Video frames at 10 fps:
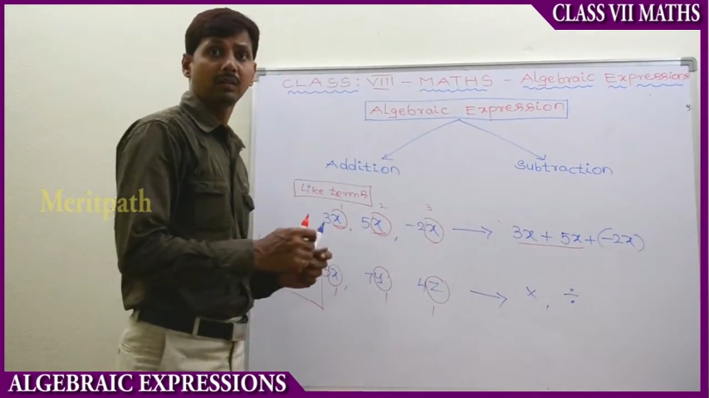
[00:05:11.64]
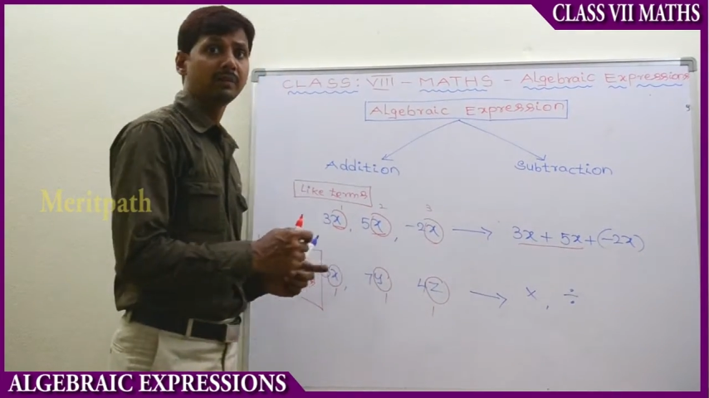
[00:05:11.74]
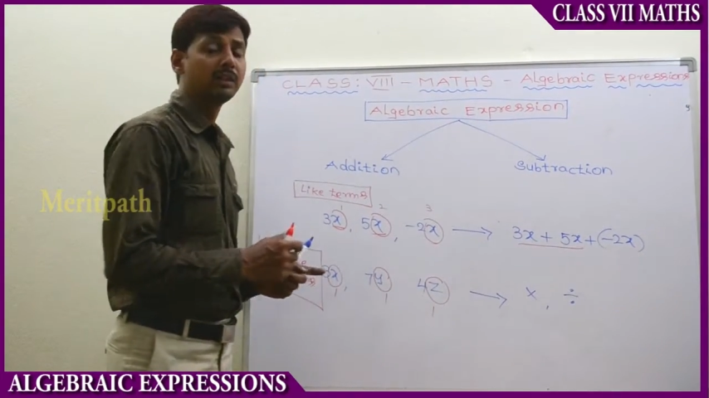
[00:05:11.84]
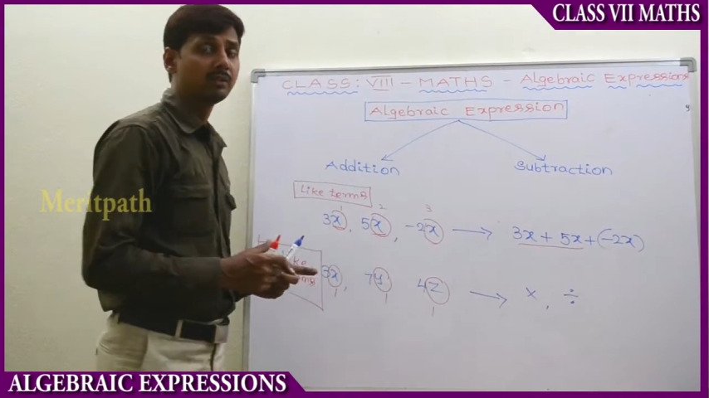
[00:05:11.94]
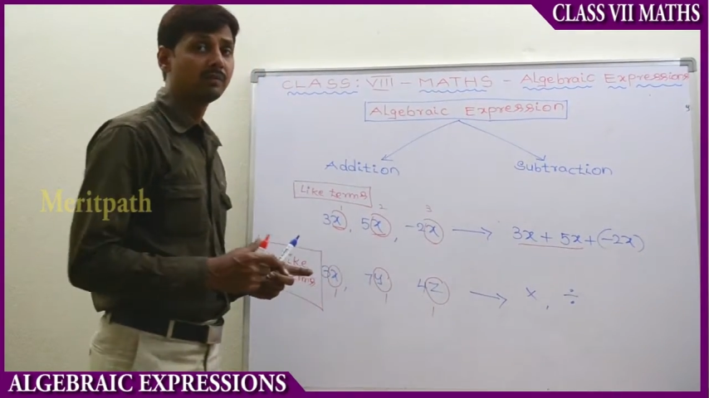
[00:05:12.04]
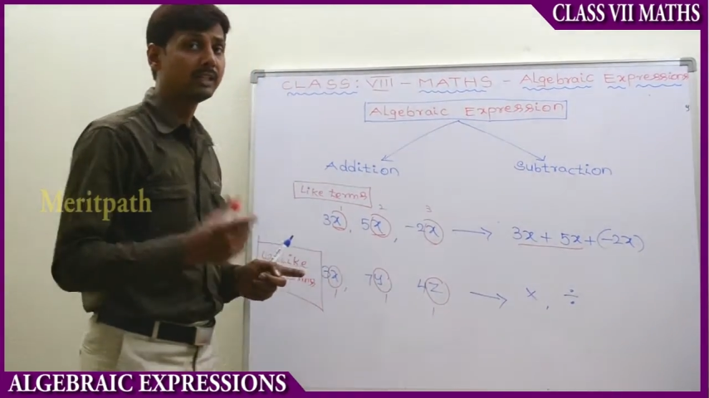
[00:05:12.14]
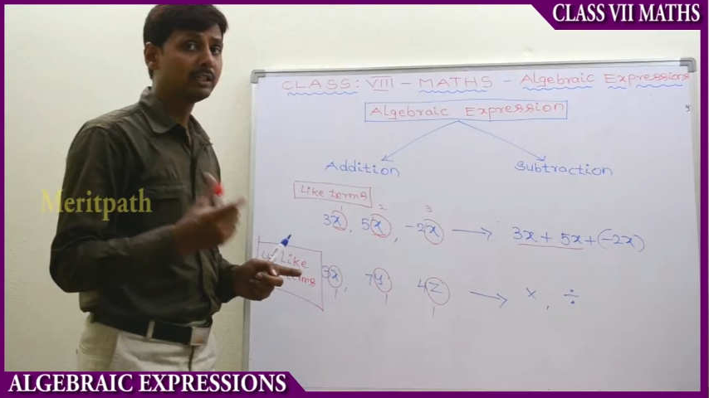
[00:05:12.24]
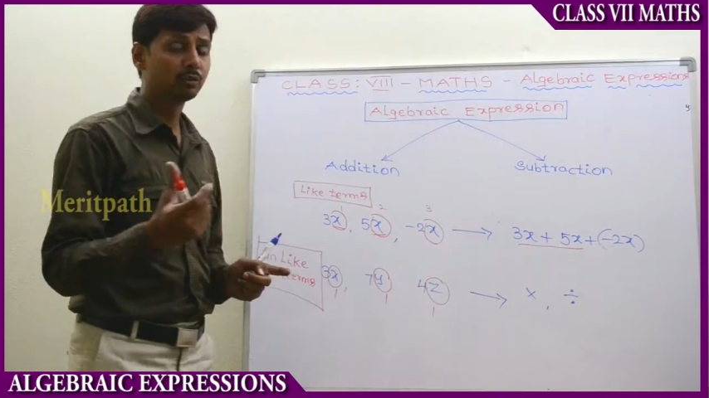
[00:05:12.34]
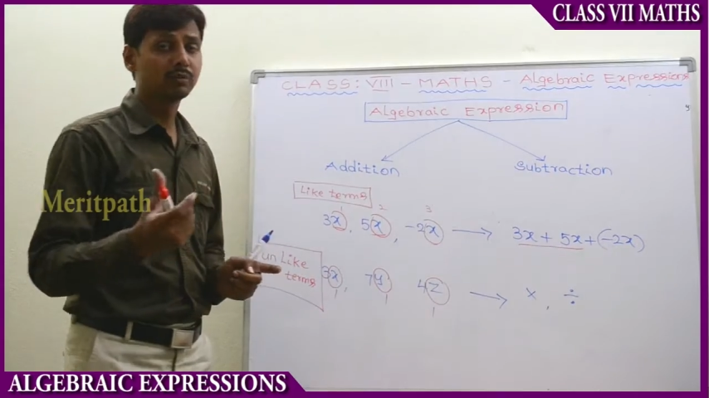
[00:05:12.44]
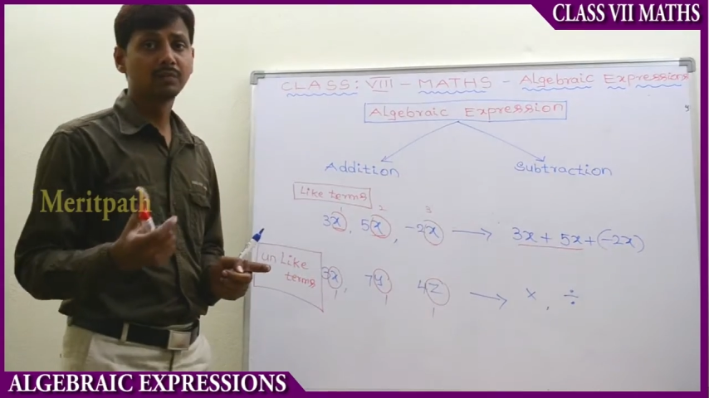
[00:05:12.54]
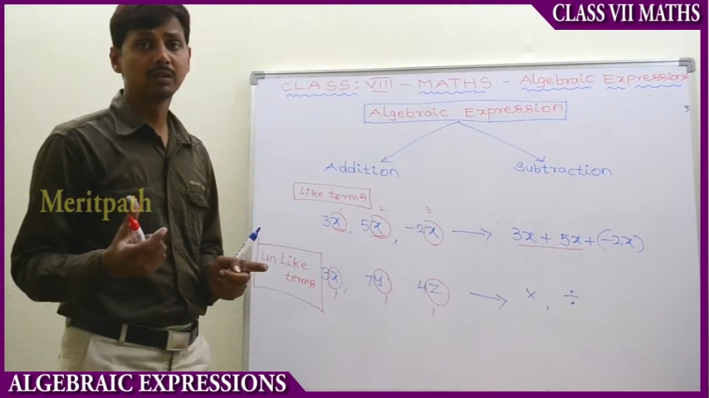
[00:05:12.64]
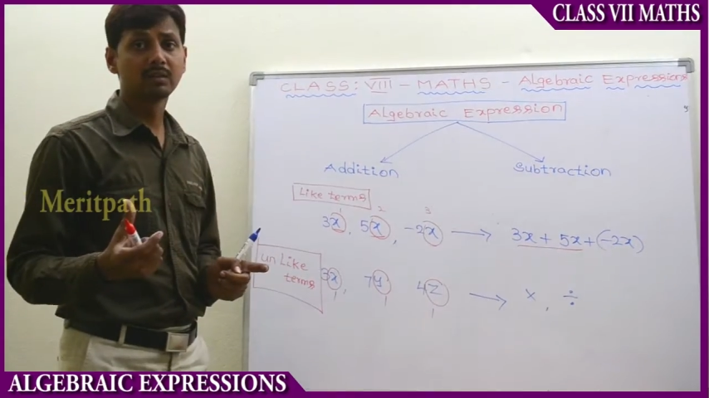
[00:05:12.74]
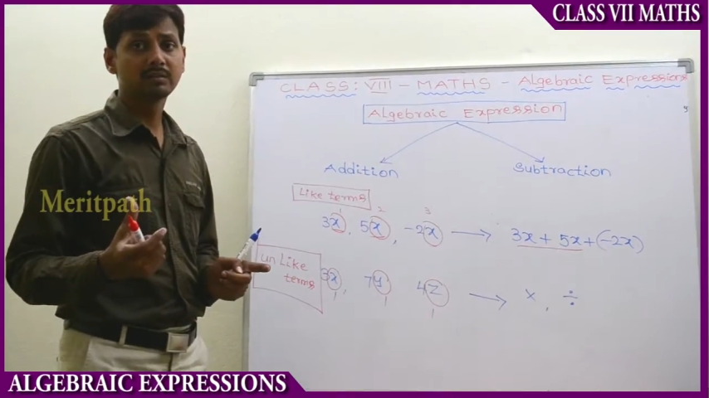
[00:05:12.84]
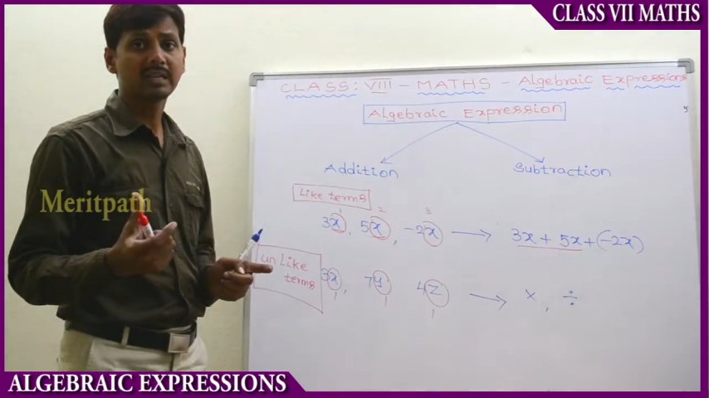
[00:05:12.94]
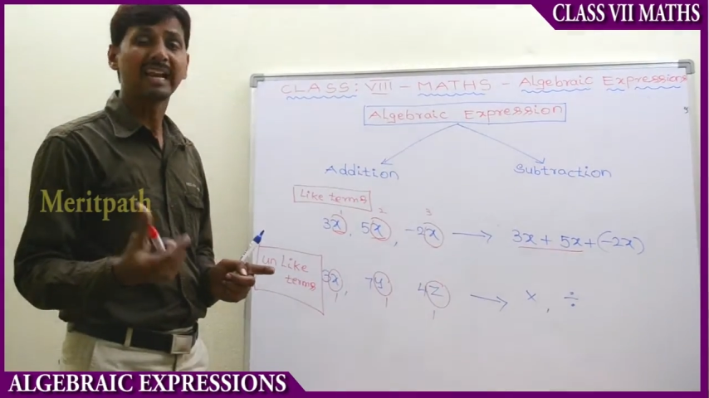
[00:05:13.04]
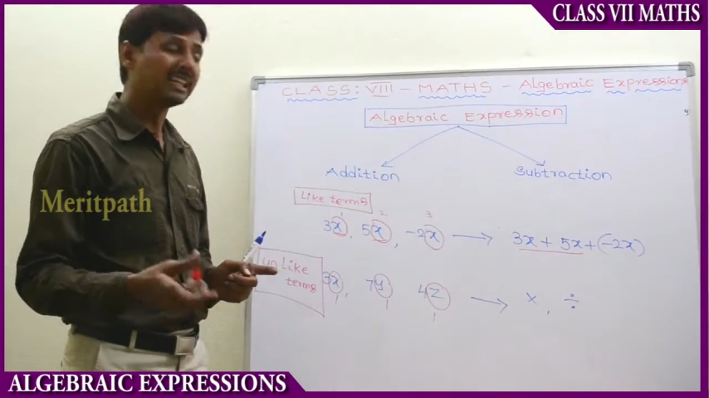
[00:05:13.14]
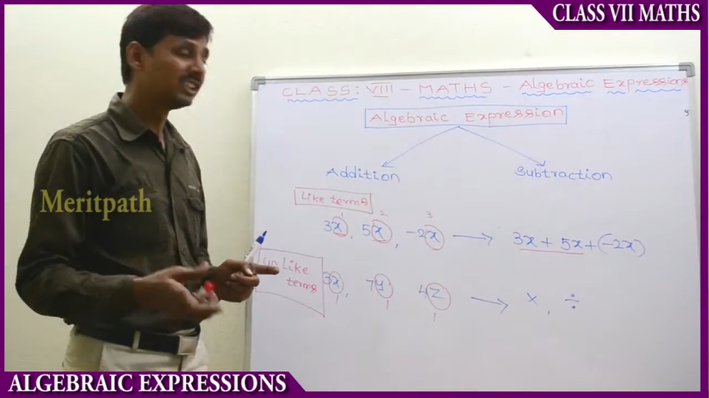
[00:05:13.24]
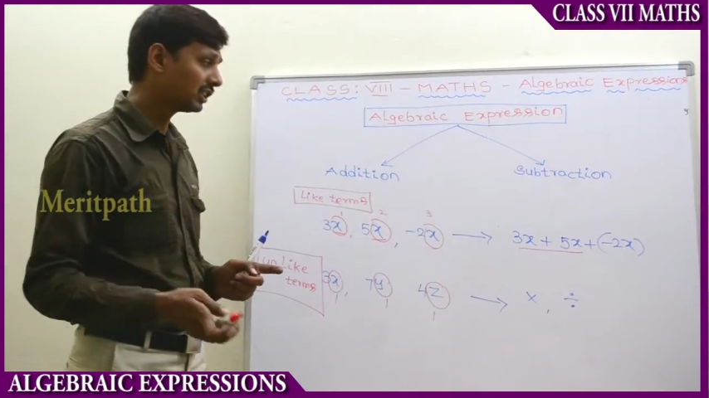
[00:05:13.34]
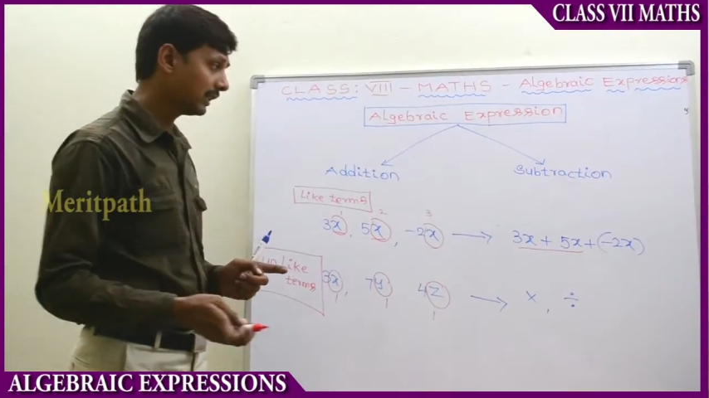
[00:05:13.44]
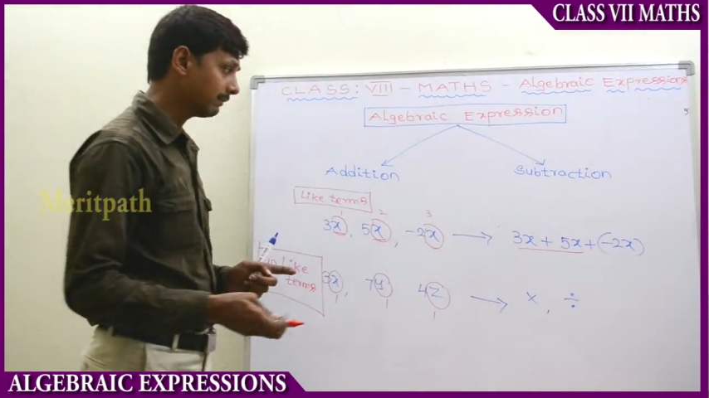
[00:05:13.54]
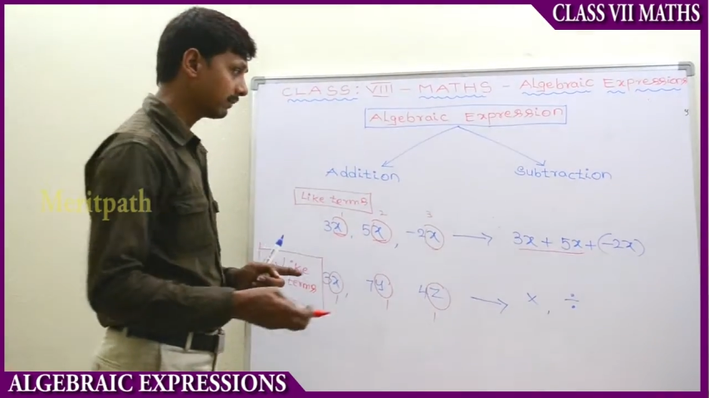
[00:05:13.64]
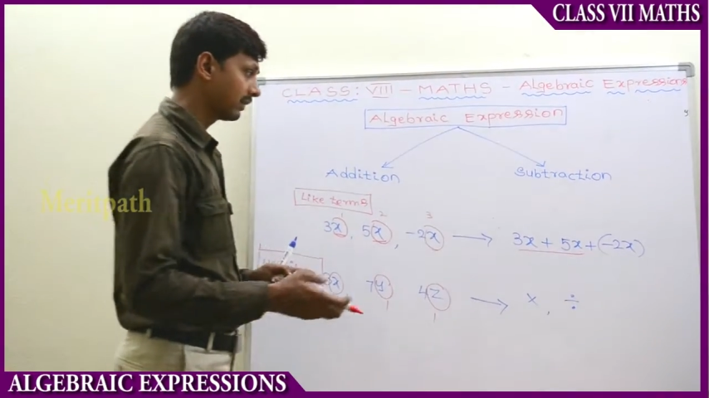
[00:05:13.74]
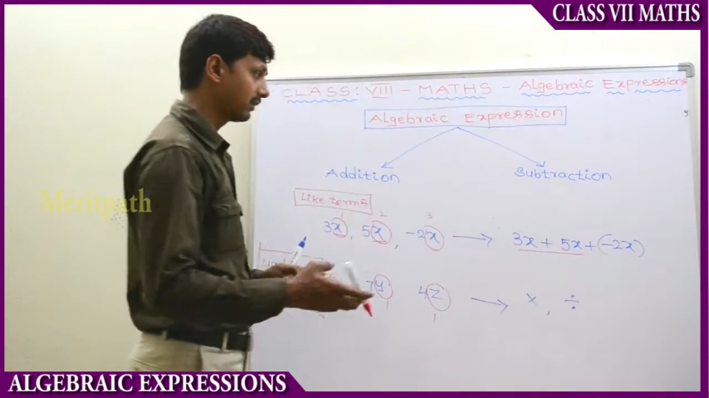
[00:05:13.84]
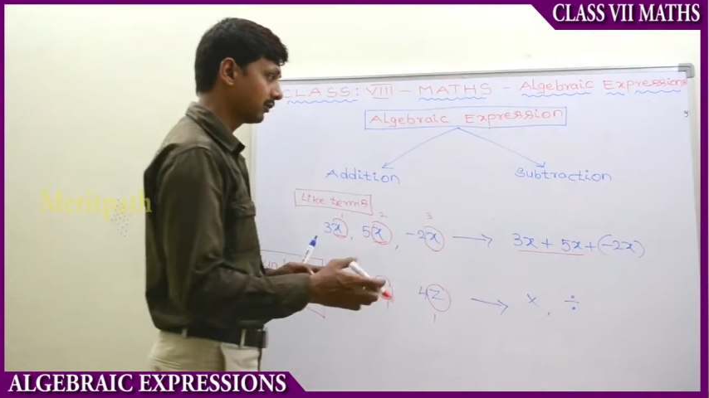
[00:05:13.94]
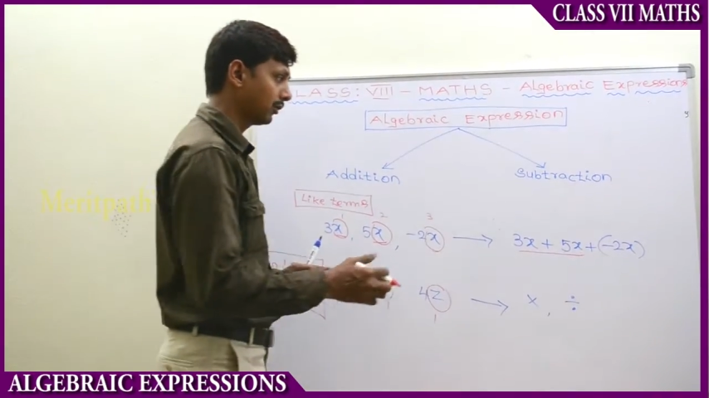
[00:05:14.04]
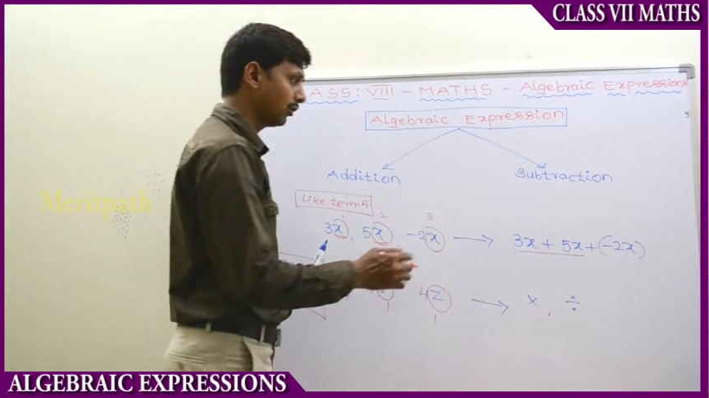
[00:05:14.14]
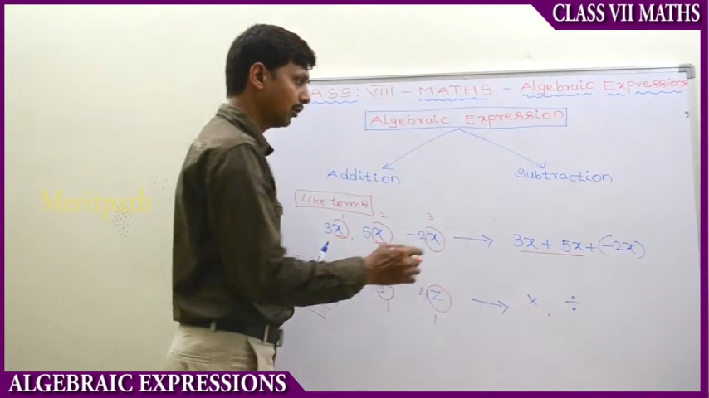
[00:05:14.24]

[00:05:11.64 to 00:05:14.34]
We will do first addition. So